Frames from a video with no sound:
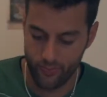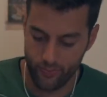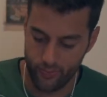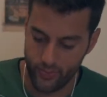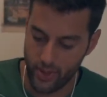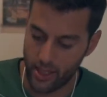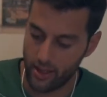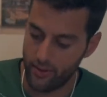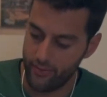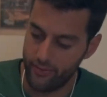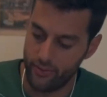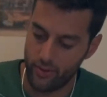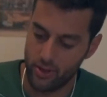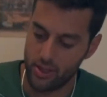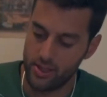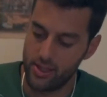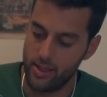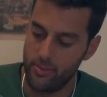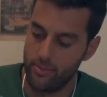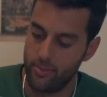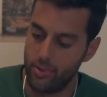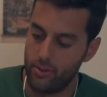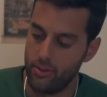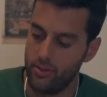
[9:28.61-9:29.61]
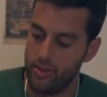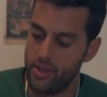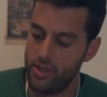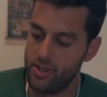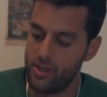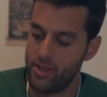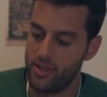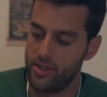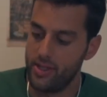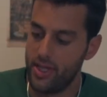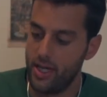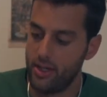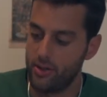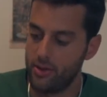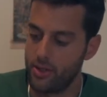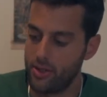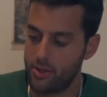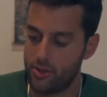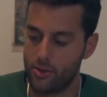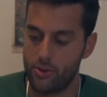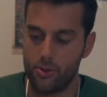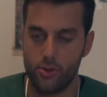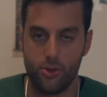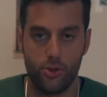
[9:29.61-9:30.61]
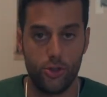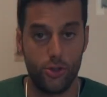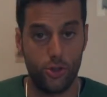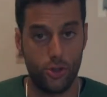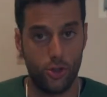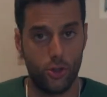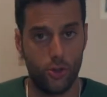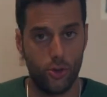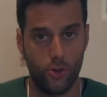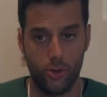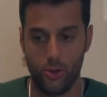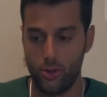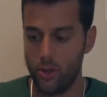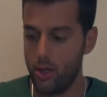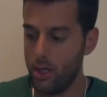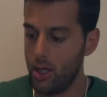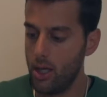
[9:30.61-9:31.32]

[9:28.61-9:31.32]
Like for example, this is now just to show you.